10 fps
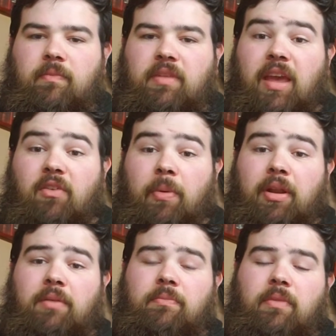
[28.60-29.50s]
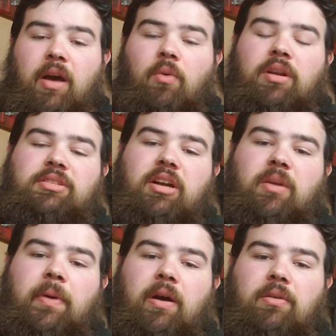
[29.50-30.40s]
Okay, everybody, I want to talk
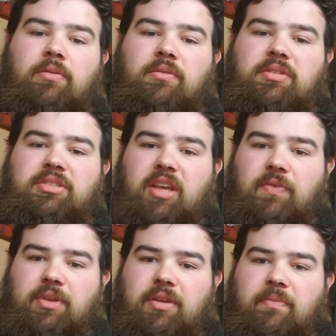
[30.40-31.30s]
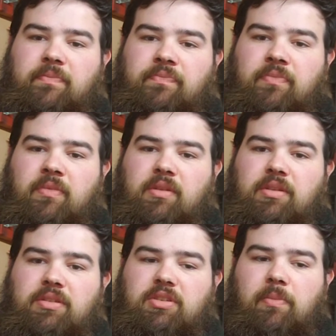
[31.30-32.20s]
about safety.
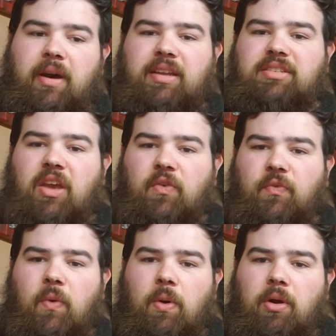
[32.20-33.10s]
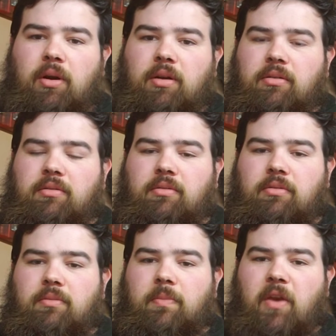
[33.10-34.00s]
So my day 4
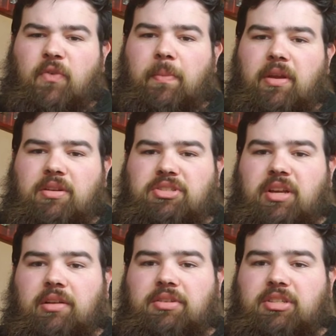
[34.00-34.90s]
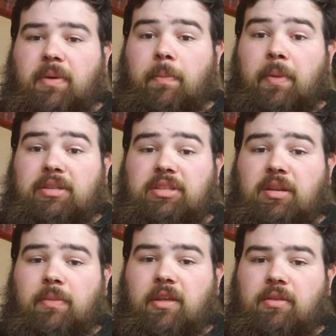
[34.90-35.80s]
Made for Makers challenge is about busting
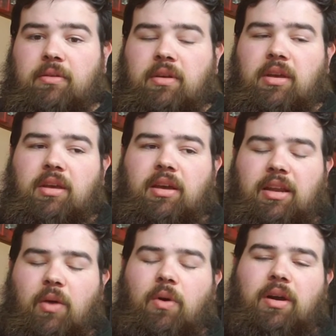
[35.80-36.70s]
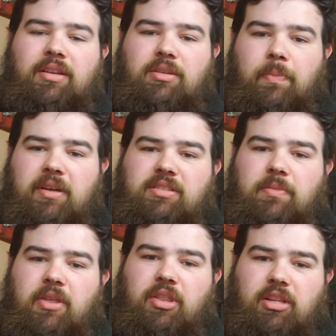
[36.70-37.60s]
a myth. And I wanted to bust a
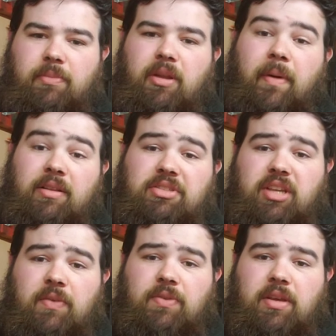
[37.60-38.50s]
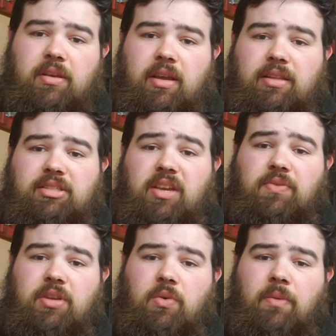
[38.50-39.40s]
myth a little bit about safety and
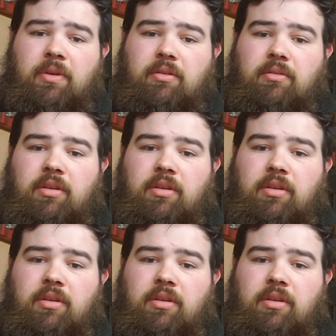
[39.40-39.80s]
safety equipment.